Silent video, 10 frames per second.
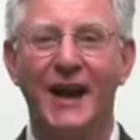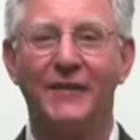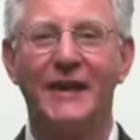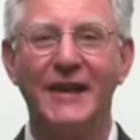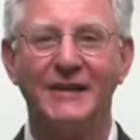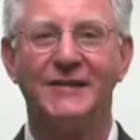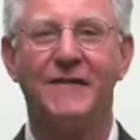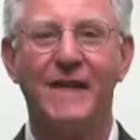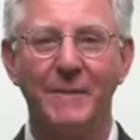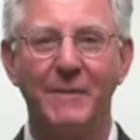out that he is the
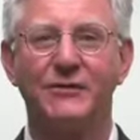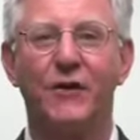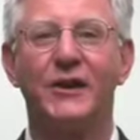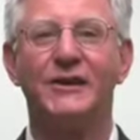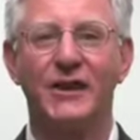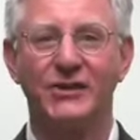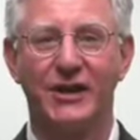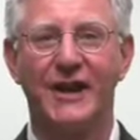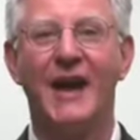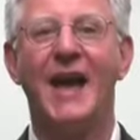famous
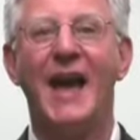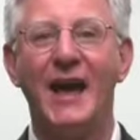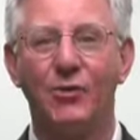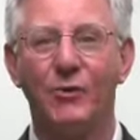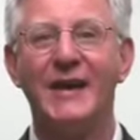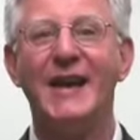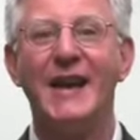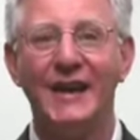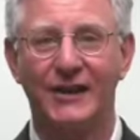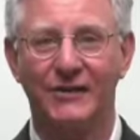phonetician Henry
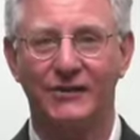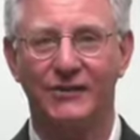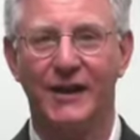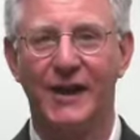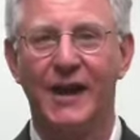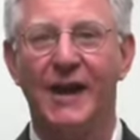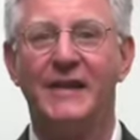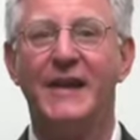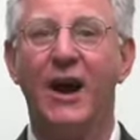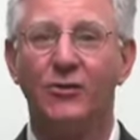Higgins.
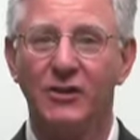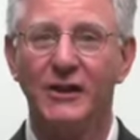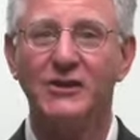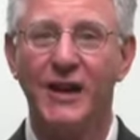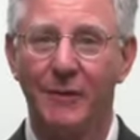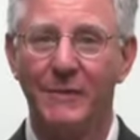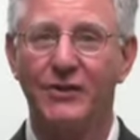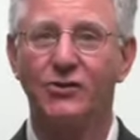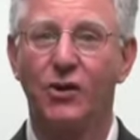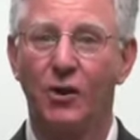The elderly gentleman
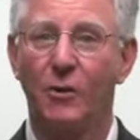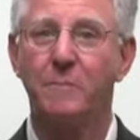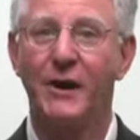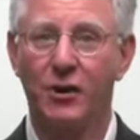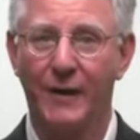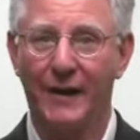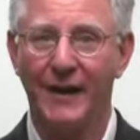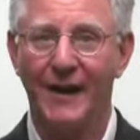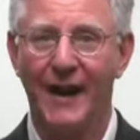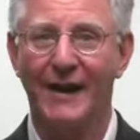is Colonel Pickering,
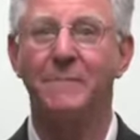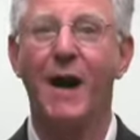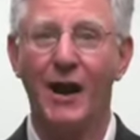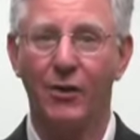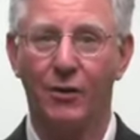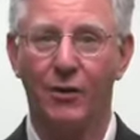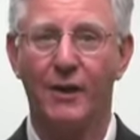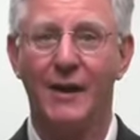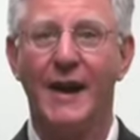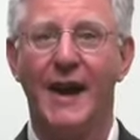an admirer
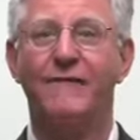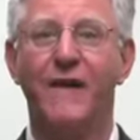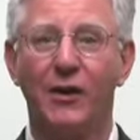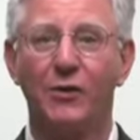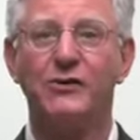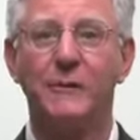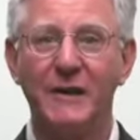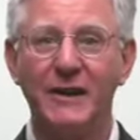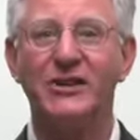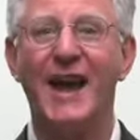and fellow
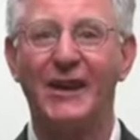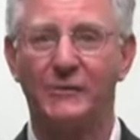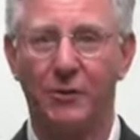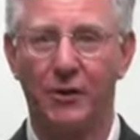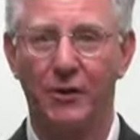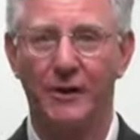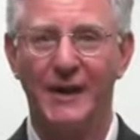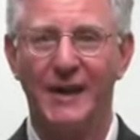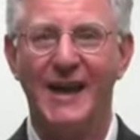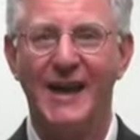speech expert.
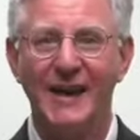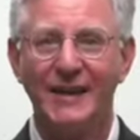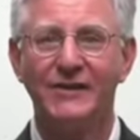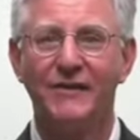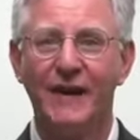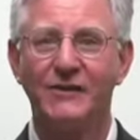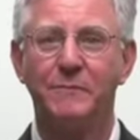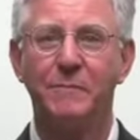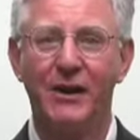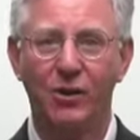Higgins
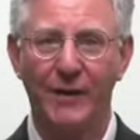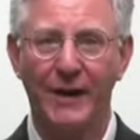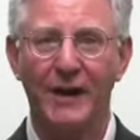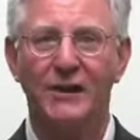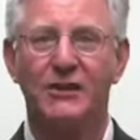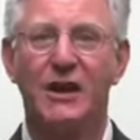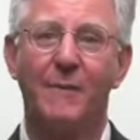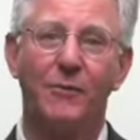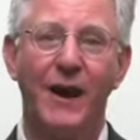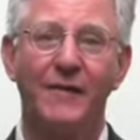invites Pickering to
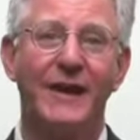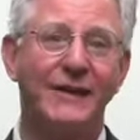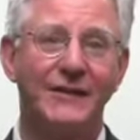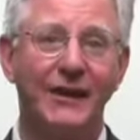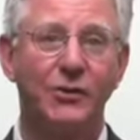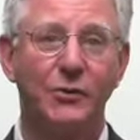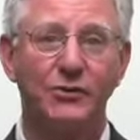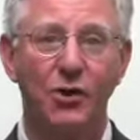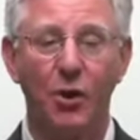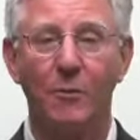come around the next day to
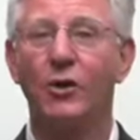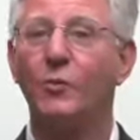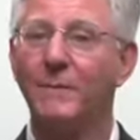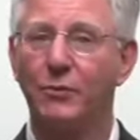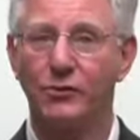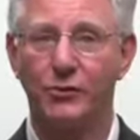his home on Wimpole